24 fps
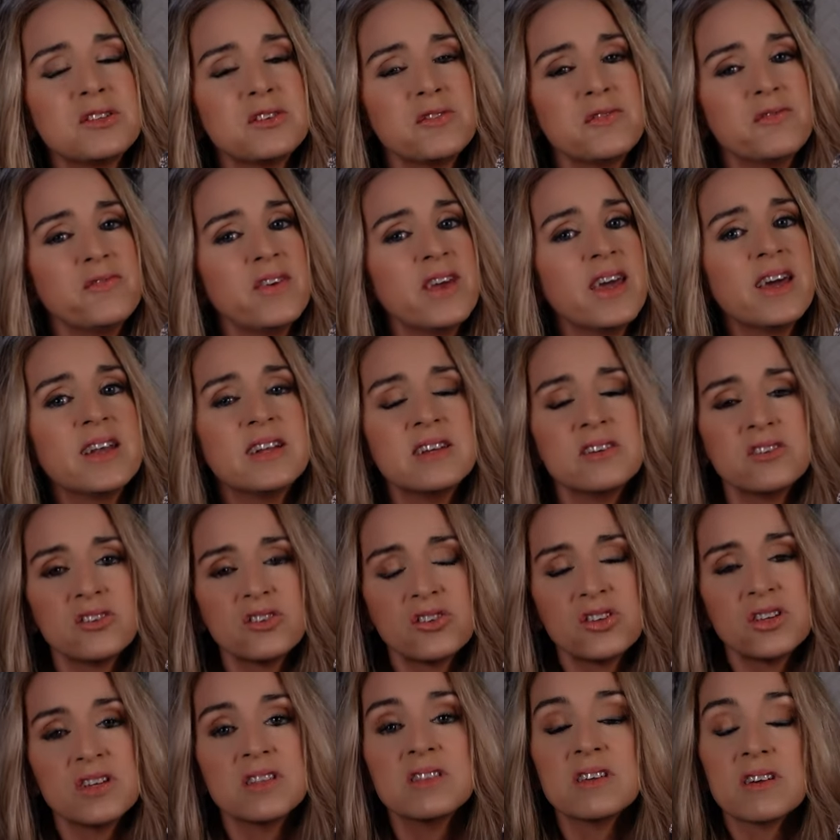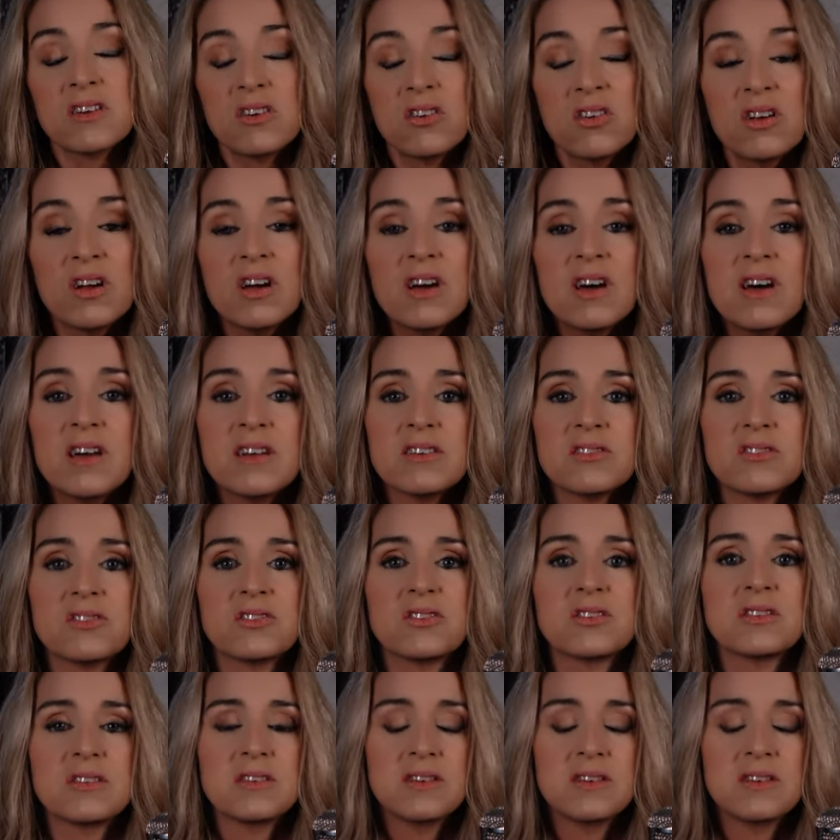to vanish in the crush